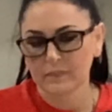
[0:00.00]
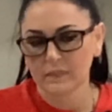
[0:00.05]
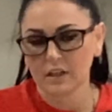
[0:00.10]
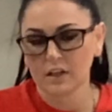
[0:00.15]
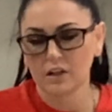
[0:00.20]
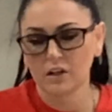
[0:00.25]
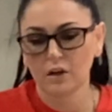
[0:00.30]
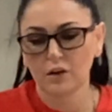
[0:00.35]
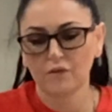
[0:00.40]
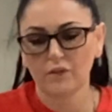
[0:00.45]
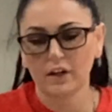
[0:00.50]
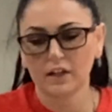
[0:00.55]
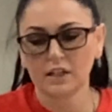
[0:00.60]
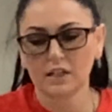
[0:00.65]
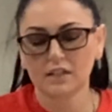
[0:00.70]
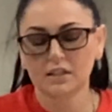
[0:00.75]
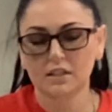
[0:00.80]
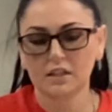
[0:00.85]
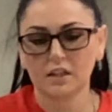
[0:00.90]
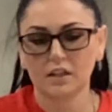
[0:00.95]
if I
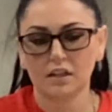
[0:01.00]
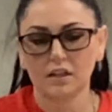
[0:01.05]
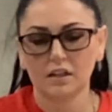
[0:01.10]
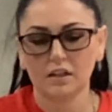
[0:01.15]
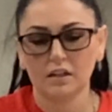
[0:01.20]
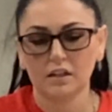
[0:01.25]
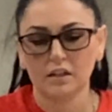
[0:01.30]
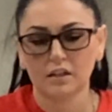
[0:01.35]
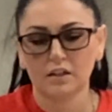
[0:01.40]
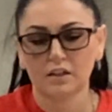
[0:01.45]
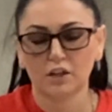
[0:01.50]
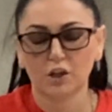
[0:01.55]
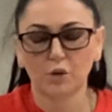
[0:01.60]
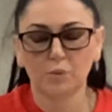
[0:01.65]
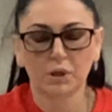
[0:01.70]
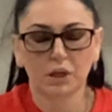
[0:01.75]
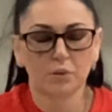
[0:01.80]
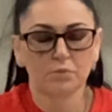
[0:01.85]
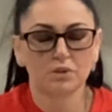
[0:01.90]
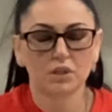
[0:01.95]
need to go
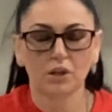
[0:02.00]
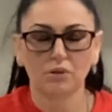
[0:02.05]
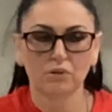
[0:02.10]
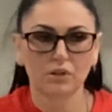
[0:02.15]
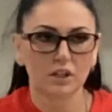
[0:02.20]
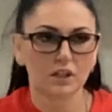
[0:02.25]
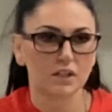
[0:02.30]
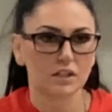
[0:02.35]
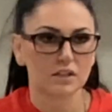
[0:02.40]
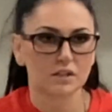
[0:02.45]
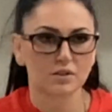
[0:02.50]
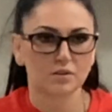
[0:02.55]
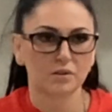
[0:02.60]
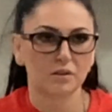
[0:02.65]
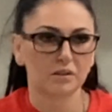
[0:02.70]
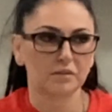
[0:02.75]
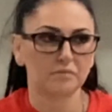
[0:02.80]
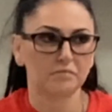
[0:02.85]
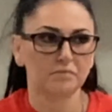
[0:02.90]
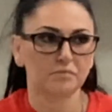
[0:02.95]
pick up donuts
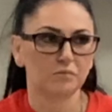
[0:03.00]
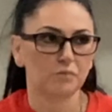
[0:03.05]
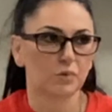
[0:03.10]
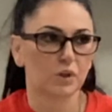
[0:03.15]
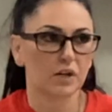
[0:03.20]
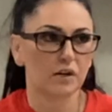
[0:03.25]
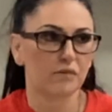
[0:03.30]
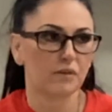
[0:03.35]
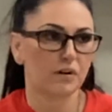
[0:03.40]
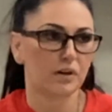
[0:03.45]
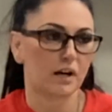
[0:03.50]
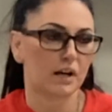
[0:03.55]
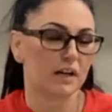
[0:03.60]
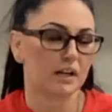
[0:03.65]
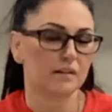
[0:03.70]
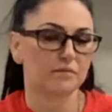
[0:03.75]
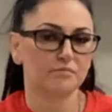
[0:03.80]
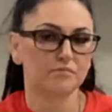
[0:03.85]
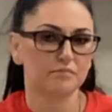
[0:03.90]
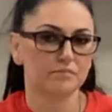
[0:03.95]
or whatever
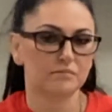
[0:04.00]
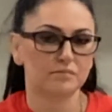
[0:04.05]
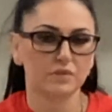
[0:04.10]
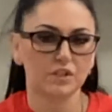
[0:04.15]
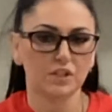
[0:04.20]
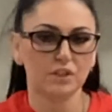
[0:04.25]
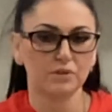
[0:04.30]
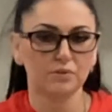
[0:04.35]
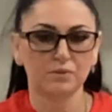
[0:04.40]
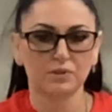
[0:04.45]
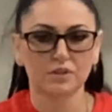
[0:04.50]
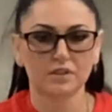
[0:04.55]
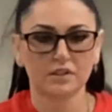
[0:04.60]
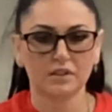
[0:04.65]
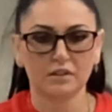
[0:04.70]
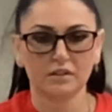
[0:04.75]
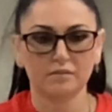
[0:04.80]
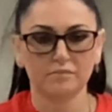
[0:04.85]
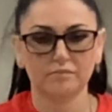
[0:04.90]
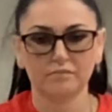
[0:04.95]
I use
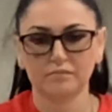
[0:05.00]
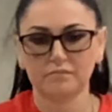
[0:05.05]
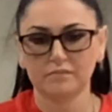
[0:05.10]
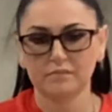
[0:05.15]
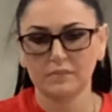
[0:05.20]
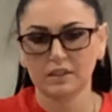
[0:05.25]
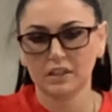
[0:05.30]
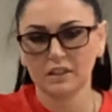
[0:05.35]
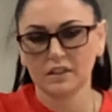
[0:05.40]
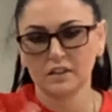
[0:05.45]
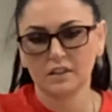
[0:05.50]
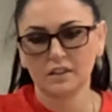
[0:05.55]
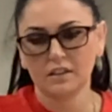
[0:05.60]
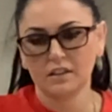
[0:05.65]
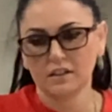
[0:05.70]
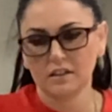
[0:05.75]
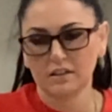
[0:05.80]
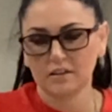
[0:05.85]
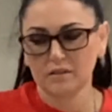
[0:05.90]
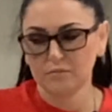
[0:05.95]
to
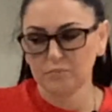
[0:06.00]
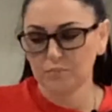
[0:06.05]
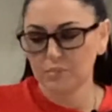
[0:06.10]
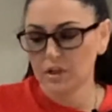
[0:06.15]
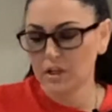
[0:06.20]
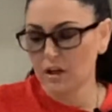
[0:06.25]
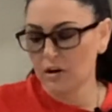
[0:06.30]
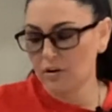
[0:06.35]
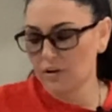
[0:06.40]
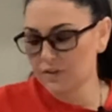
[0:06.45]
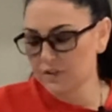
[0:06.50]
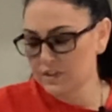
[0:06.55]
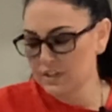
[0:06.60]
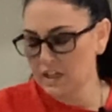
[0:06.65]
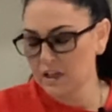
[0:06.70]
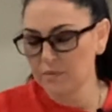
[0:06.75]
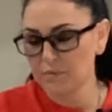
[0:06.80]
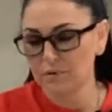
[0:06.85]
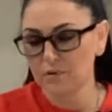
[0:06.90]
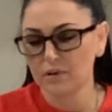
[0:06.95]
put out on the
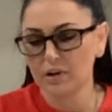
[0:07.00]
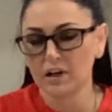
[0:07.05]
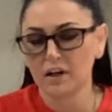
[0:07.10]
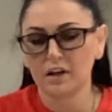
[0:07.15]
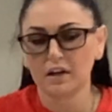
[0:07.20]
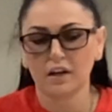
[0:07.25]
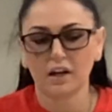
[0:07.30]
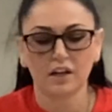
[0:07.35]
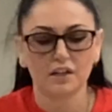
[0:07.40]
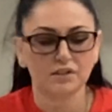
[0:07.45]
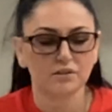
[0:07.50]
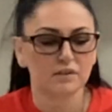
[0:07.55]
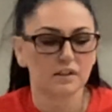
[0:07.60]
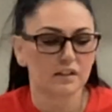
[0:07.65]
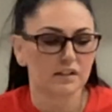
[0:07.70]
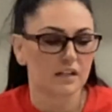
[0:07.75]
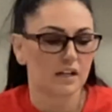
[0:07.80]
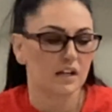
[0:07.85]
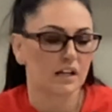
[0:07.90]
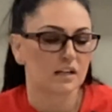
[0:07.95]
table, I do
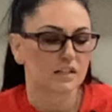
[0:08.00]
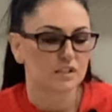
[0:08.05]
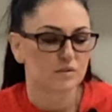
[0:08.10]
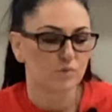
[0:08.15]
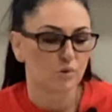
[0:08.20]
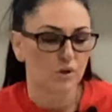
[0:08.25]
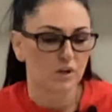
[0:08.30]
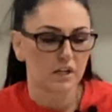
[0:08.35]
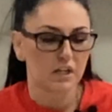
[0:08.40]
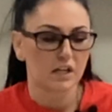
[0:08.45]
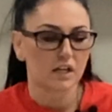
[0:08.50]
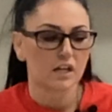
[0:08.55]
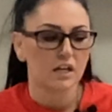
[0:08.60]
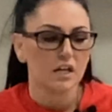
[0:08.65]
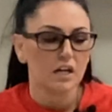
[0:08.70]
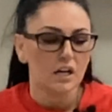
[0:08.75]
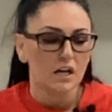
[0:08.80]
that next morning.